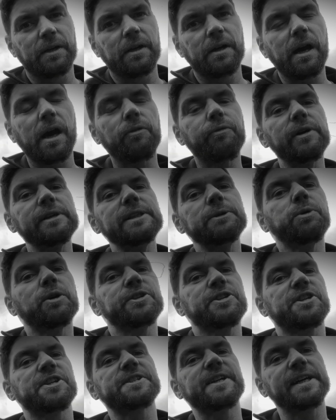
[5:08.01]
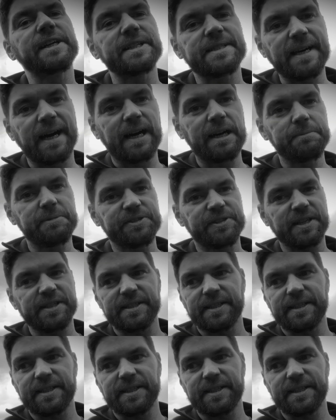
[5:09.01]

I really want you to take your time with this